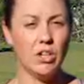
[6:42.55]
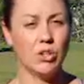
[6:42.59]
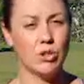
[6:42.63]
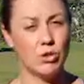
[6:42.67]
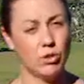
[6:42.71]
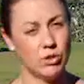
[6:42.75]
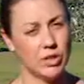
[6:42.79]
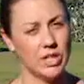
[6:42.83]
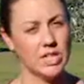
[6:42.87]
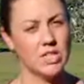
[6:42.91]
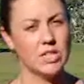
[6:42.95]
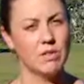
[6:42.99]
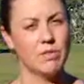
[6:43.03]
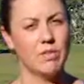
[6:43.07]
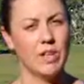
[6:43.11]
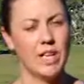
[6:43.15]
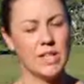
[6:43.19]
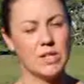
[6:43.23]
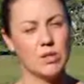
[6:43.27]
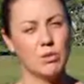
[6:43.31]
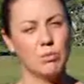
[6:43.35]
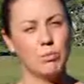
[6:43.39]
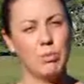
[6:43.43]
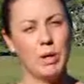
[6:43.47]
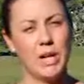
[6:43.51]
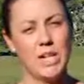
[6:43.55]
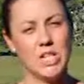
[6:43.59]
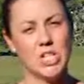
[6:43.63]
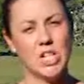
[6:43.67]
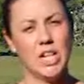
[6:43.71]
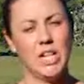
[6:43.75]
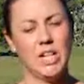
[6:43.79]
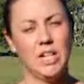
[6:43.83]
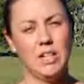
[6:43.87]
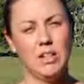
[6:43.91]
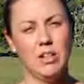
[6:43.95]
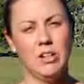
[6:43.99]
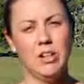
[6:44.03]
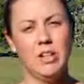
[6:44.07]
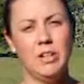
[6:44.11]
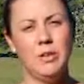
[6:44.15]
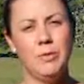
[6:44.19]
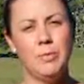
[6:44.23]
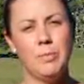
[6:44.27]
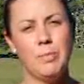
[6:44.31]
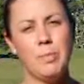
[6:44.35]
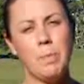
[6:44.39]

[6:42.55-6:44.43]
according to Vass on page 89,